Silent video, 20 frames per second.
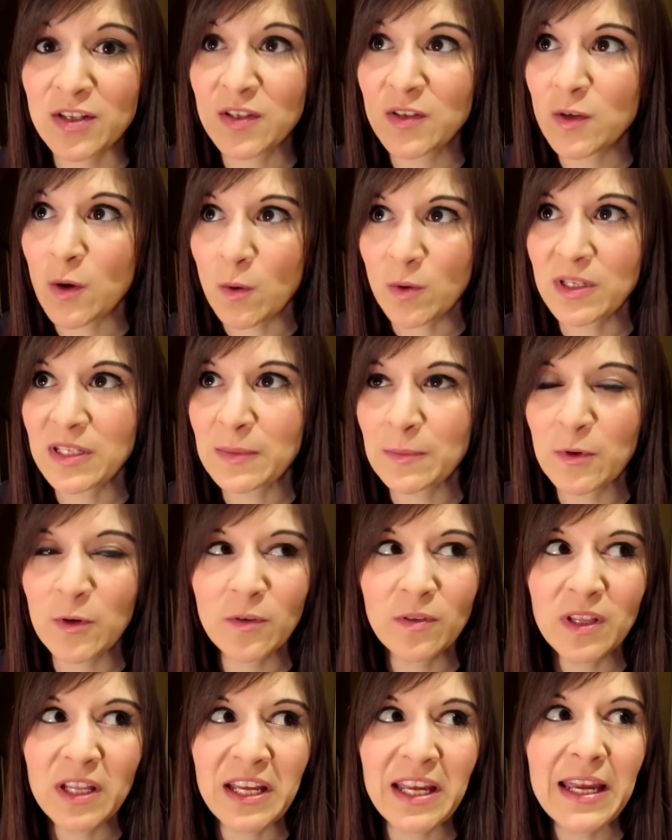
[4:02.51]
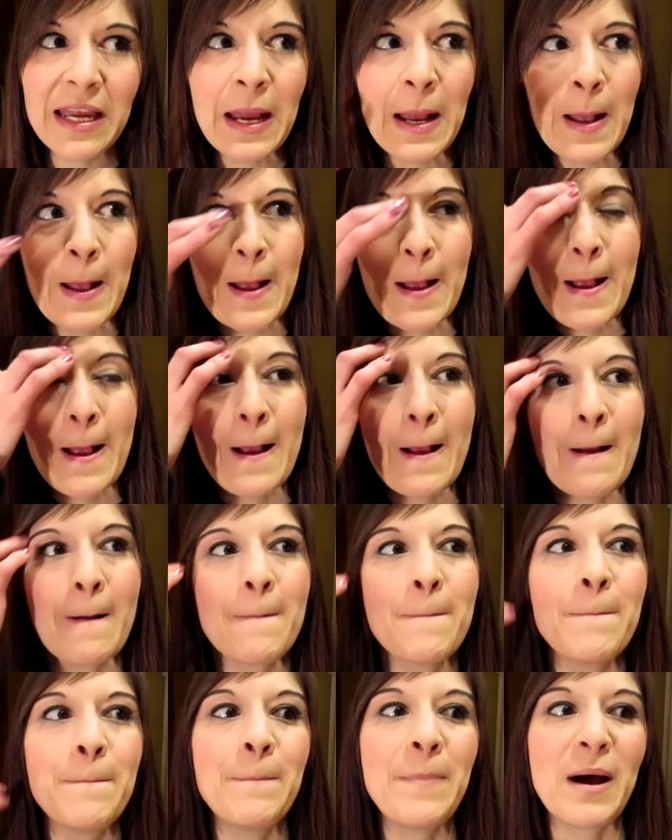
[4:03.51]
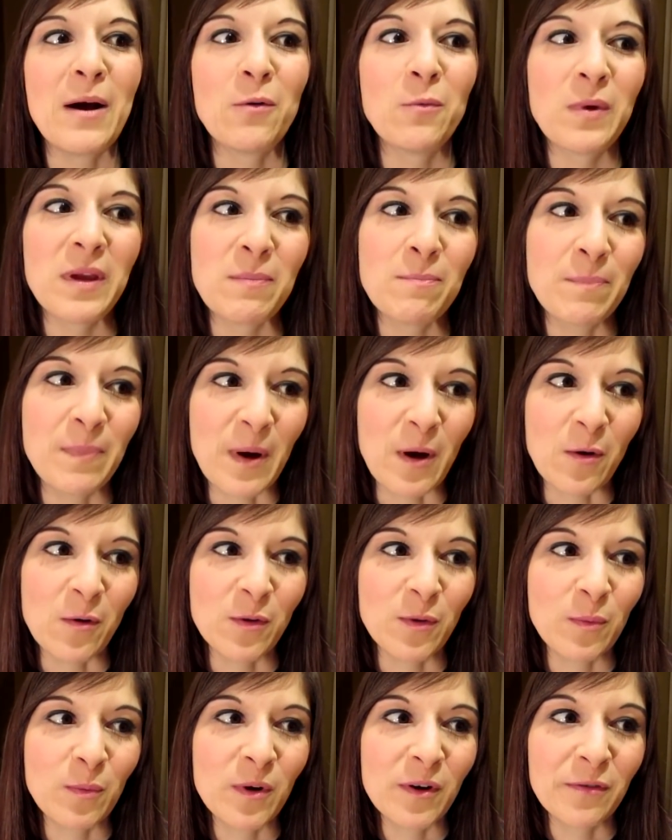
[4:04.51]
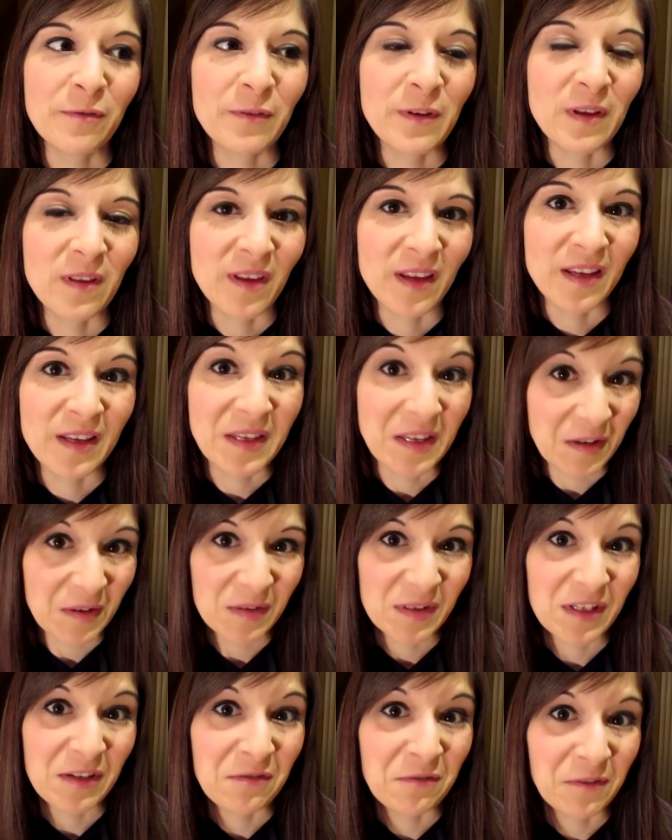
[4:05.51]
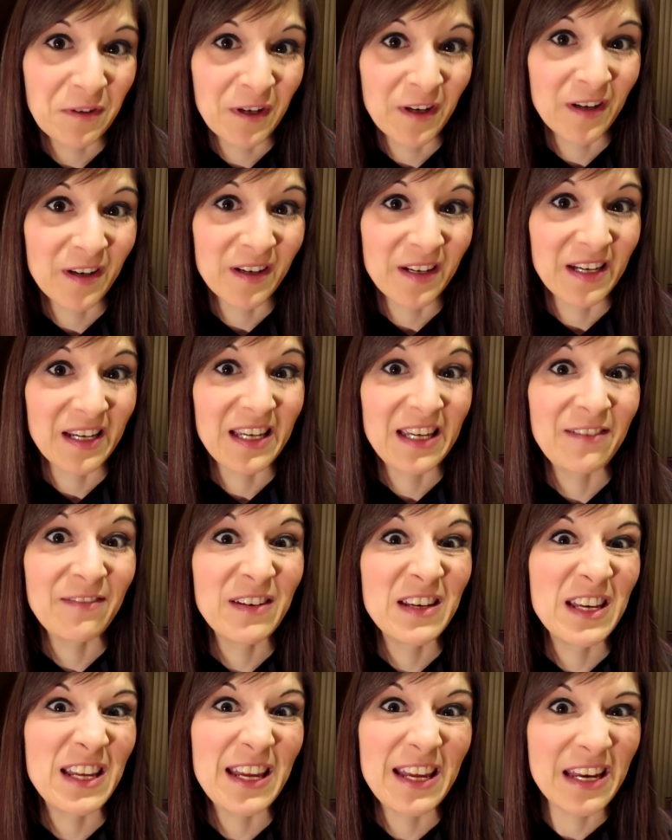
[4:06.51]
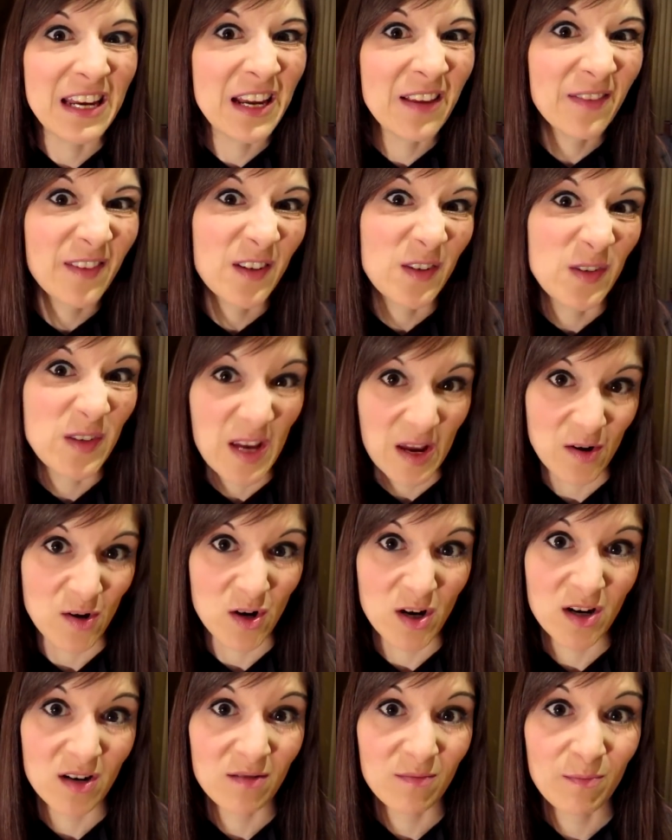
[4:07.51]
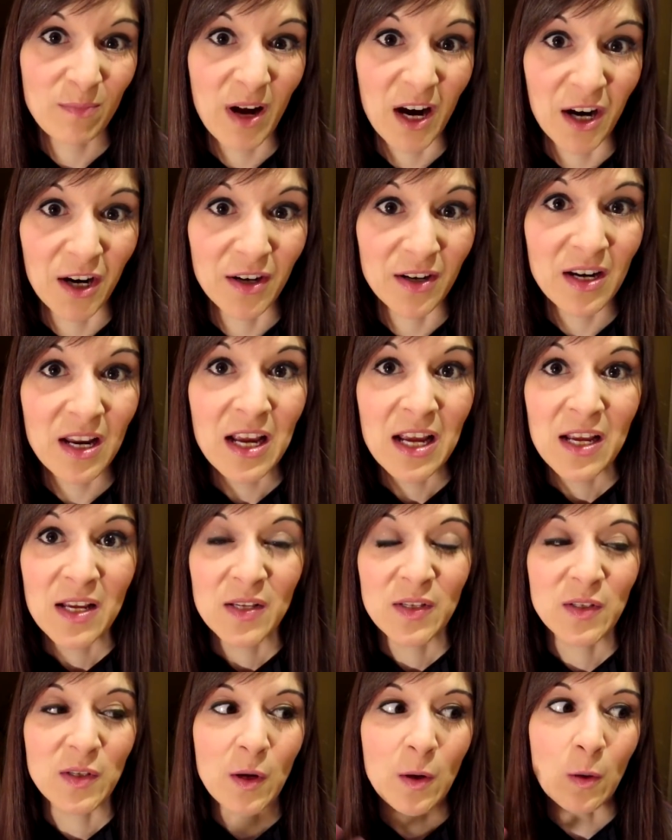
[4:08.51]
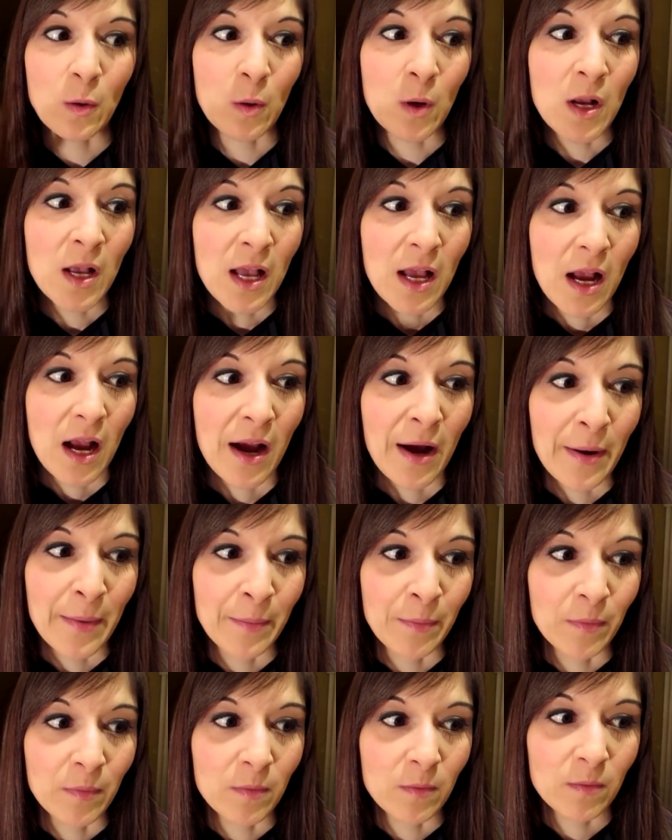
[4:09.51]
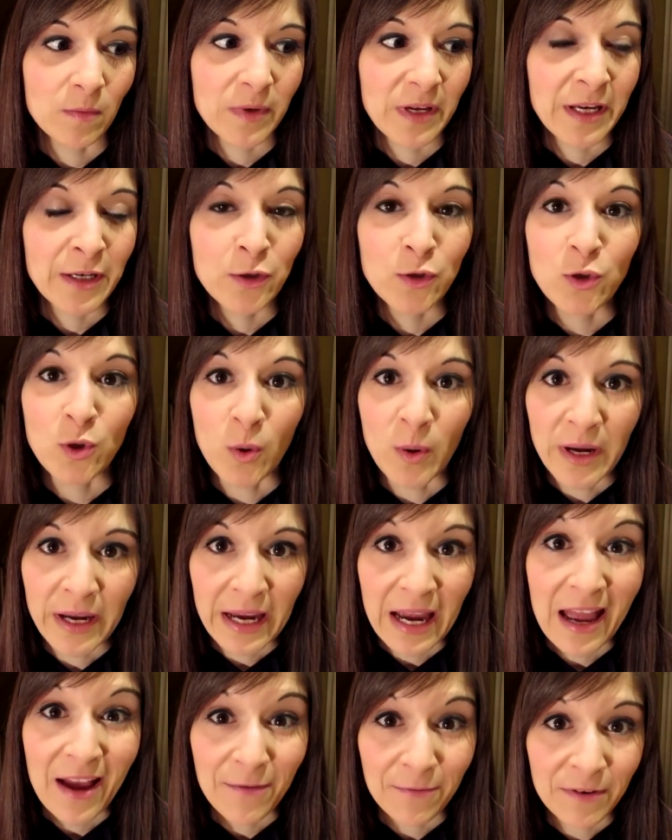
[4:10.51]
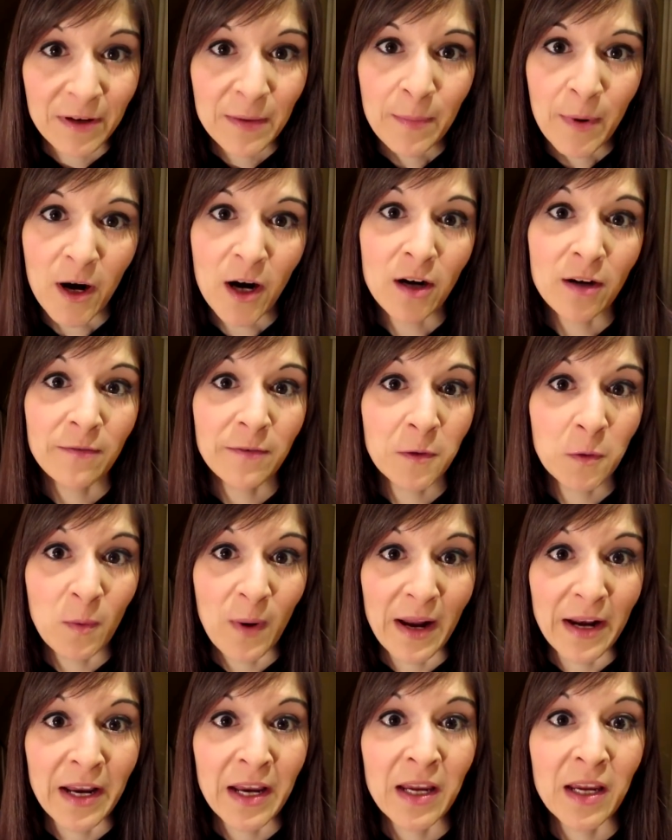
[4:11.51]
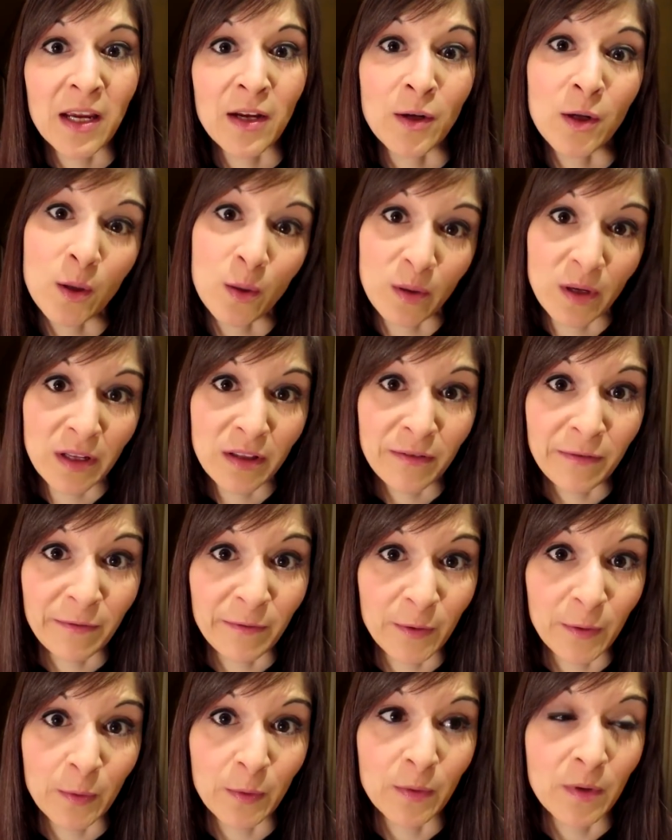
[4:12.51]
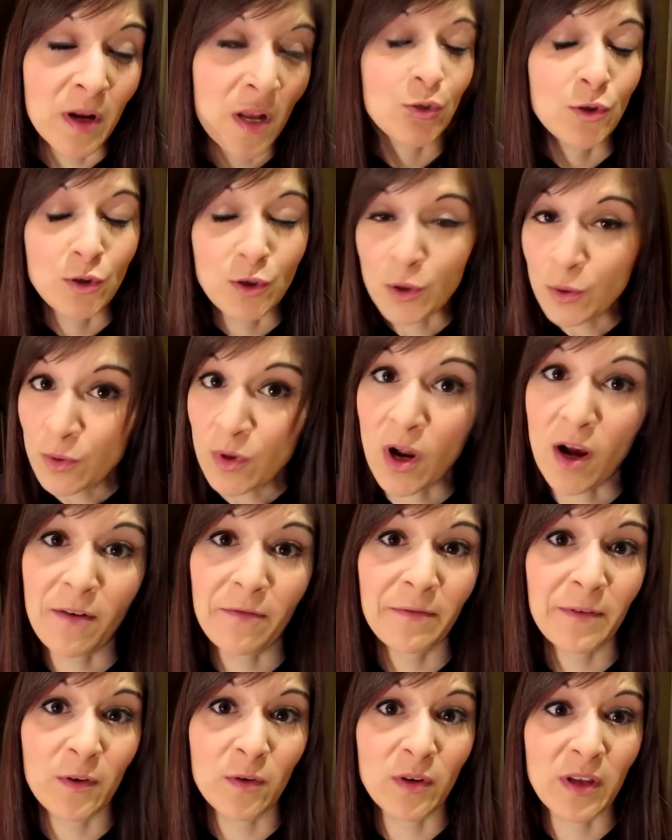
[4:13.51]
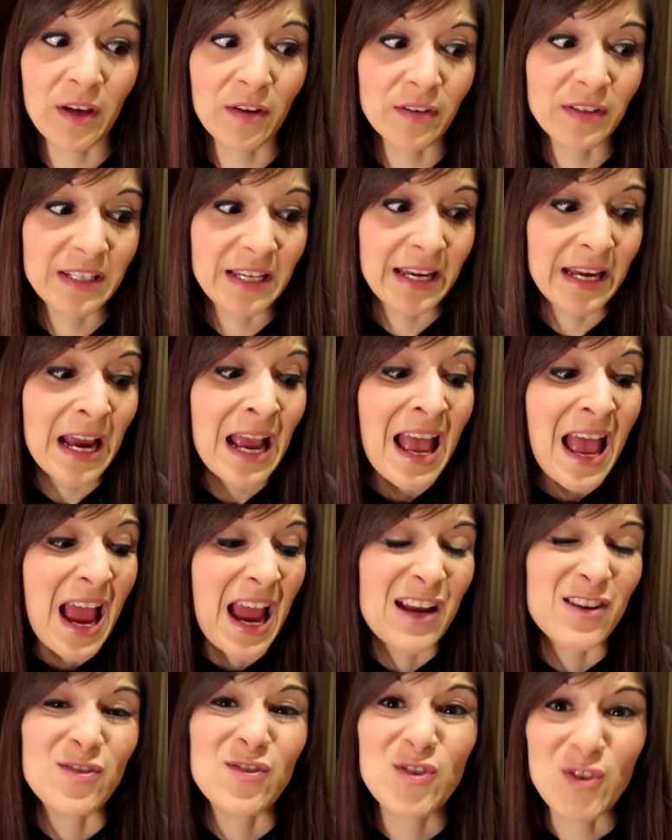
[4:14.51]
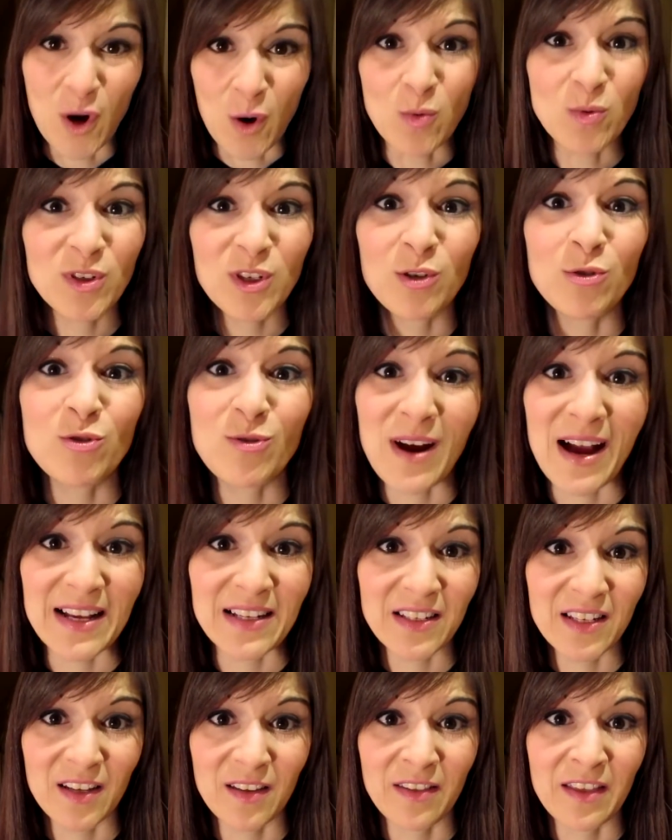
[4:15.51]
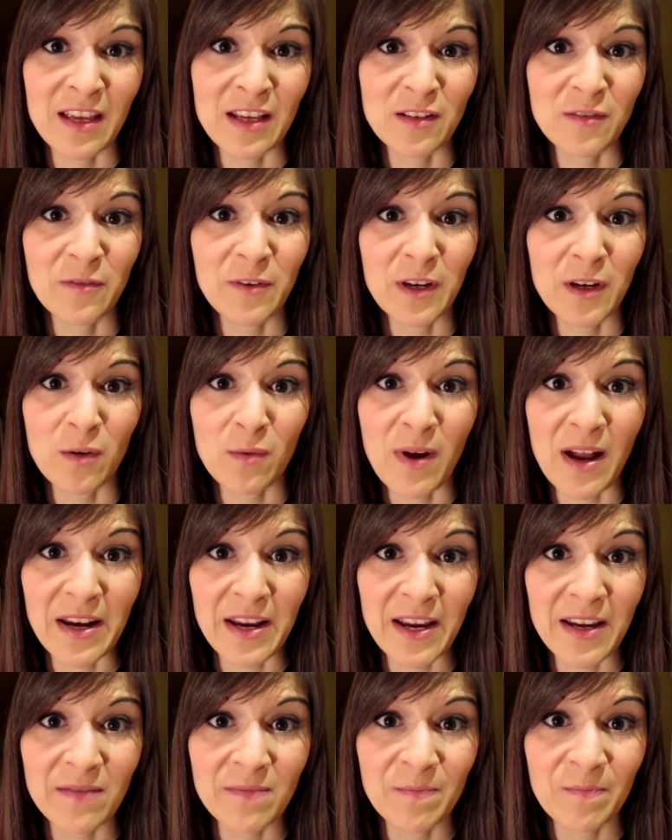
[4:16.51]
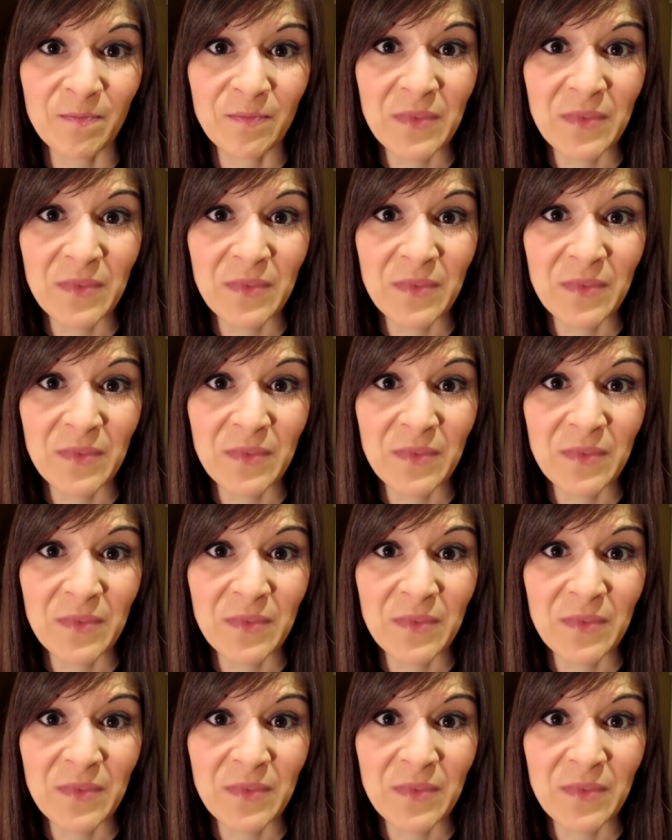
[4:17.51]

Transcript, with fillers: so smoothly, but we both were feeling guilty for even eating the dinner part. So, um, Enjoy every part of your wedding, including the food. Do not feel guilty and don't do drastic things for your wedding.